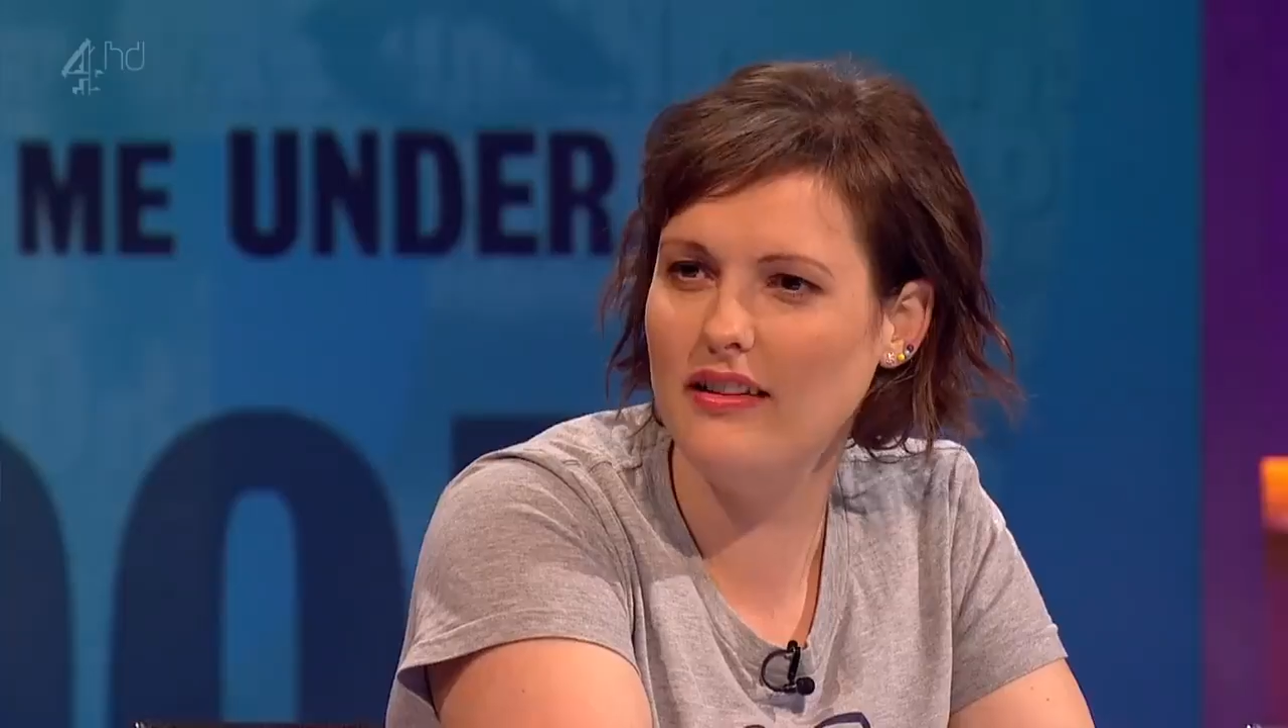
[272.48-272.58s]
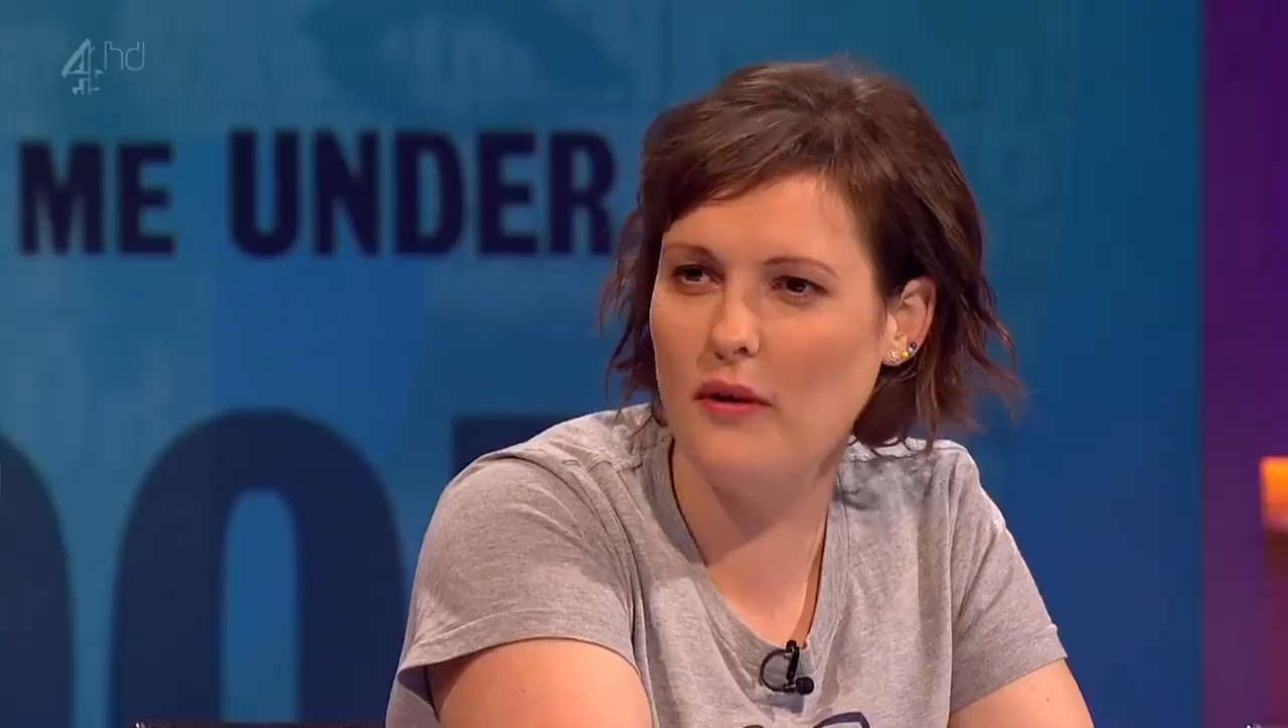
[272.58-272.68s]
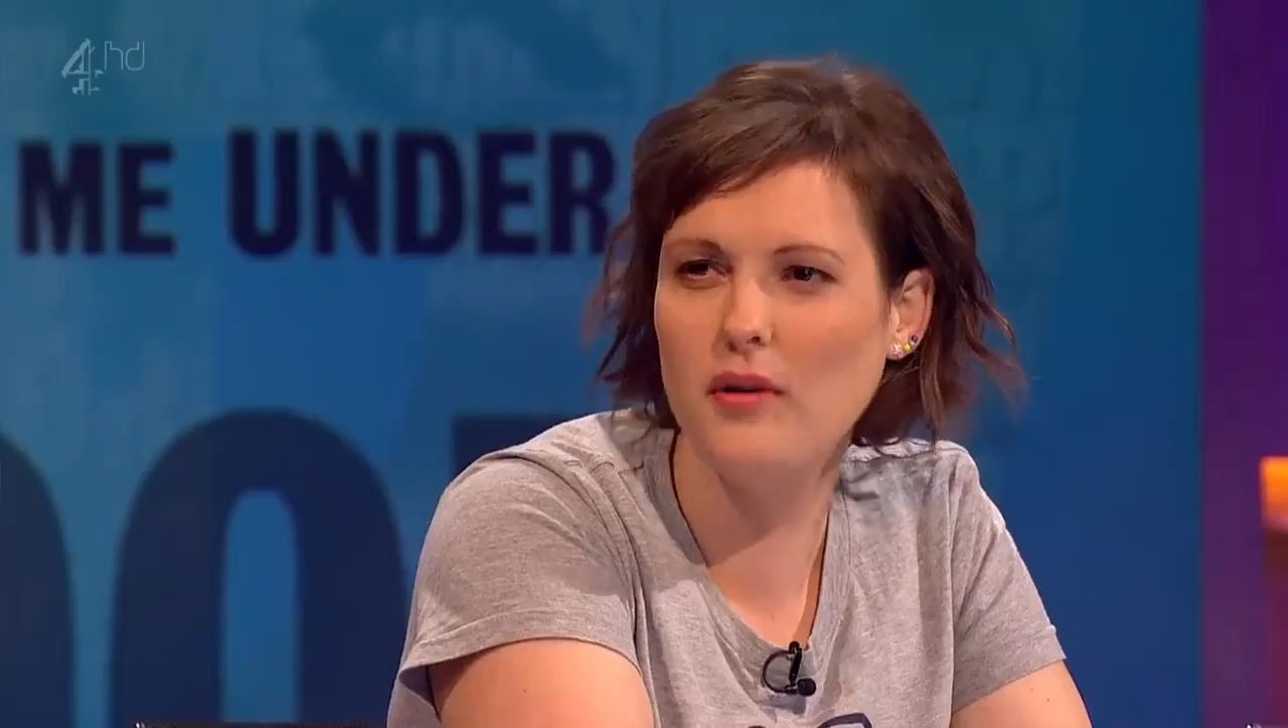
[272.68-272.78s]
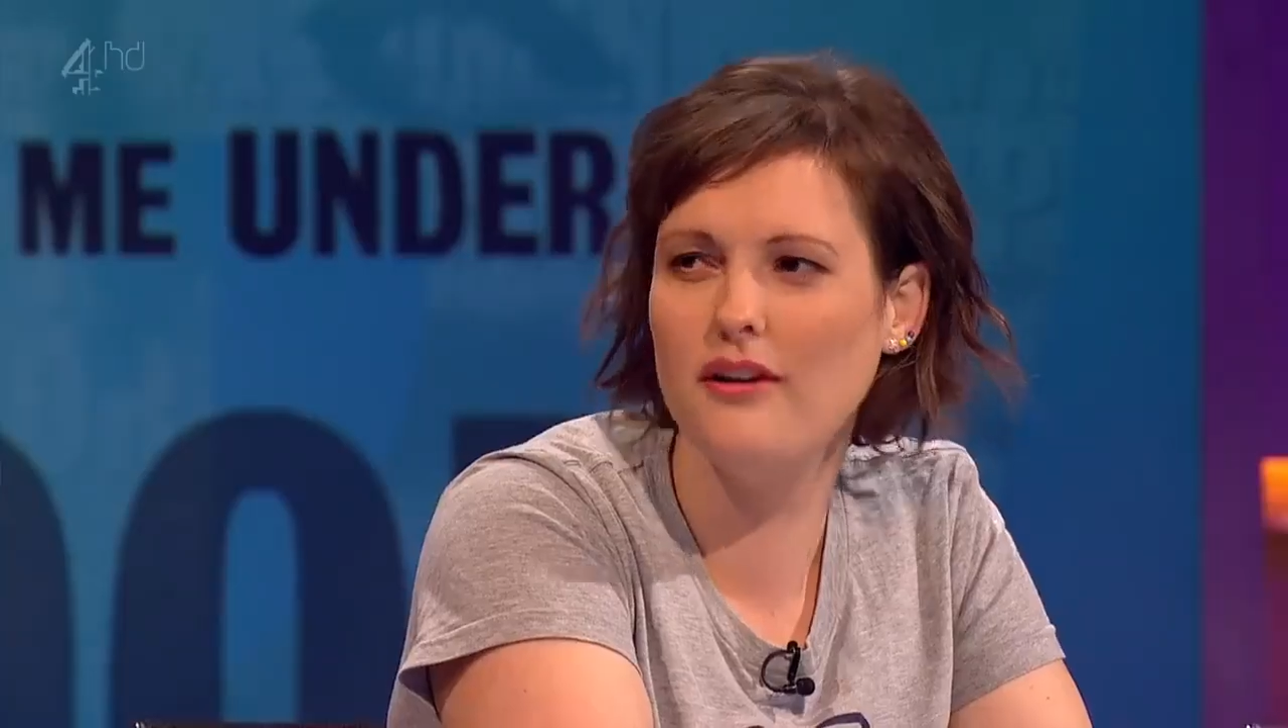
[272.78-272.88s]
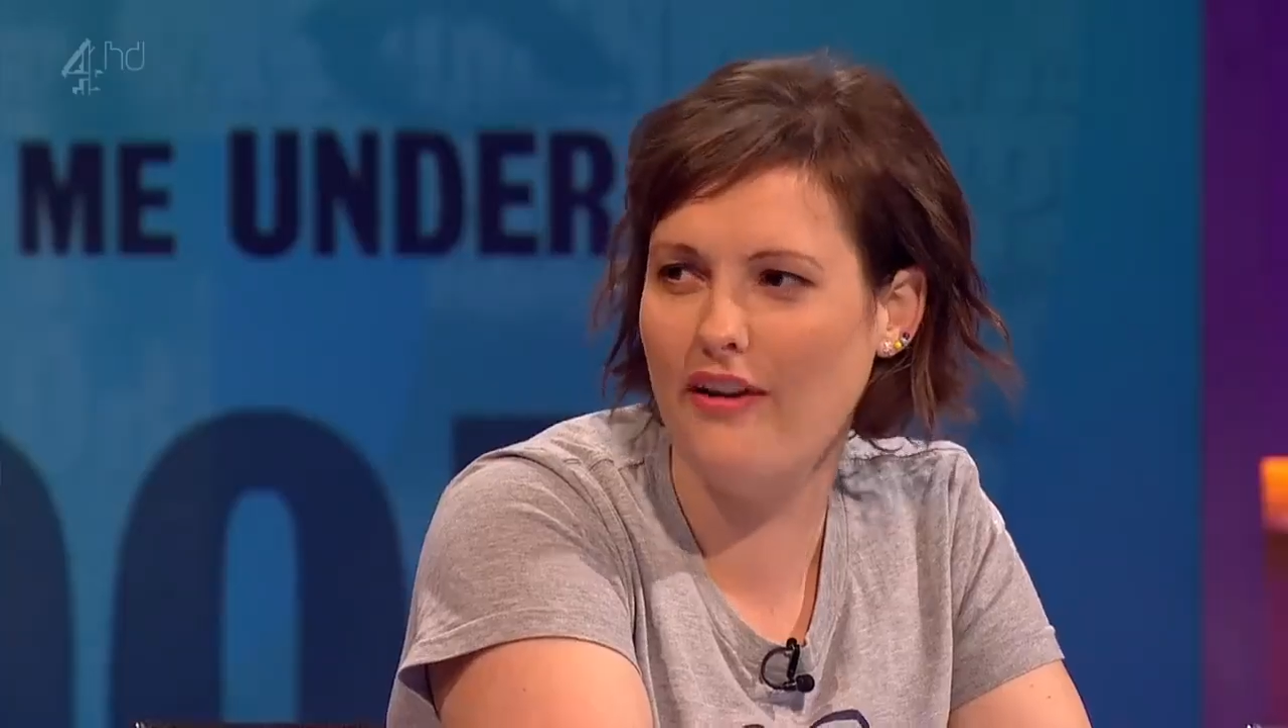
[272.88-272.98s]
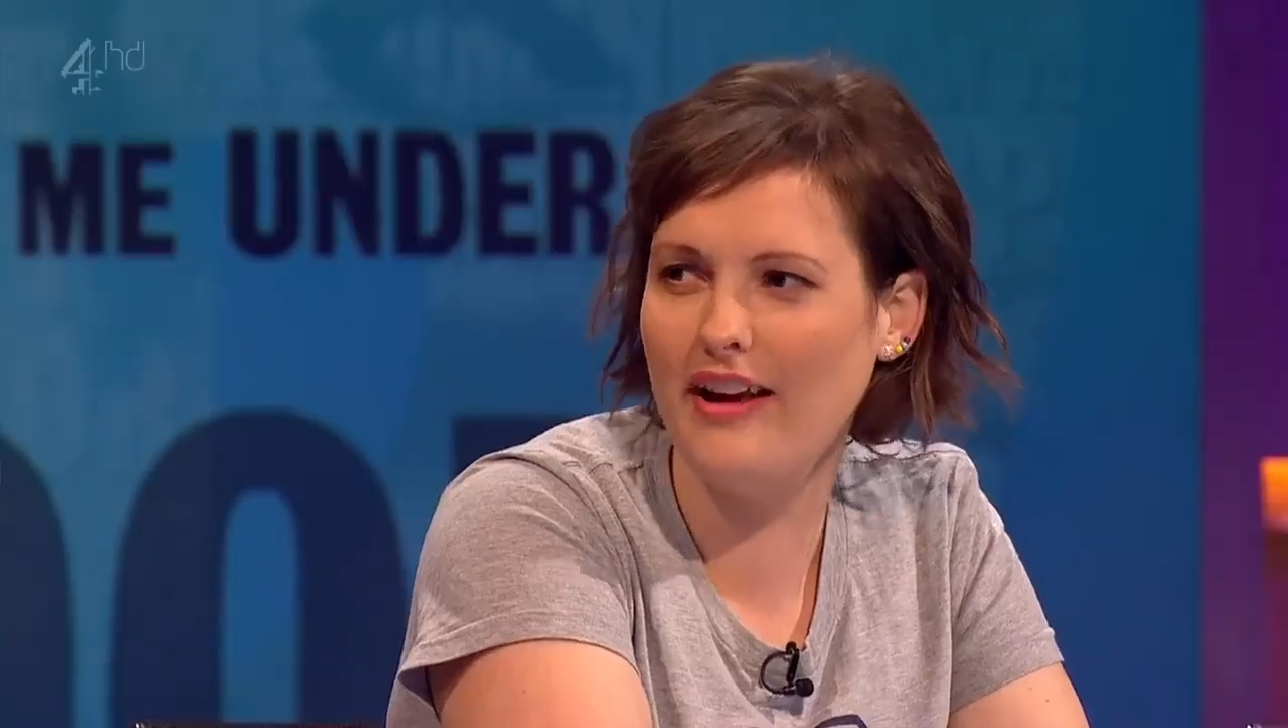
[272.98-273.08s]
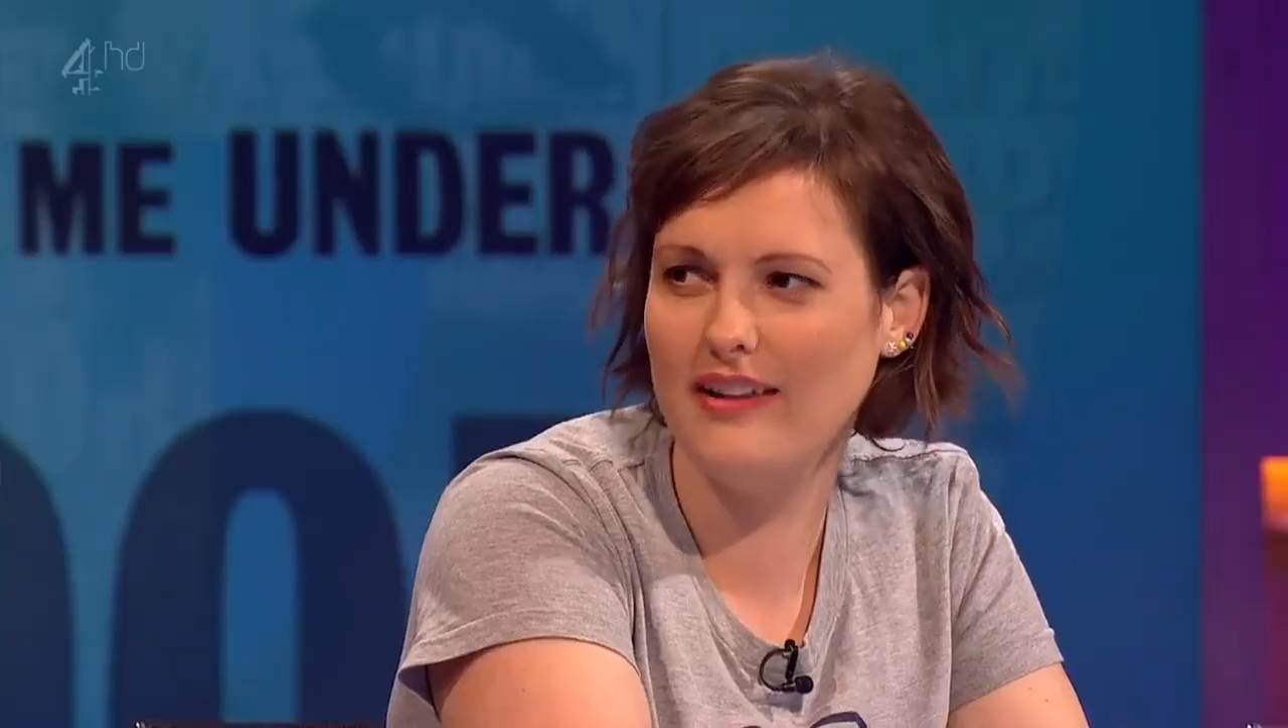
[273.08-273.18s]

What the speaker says: they would have had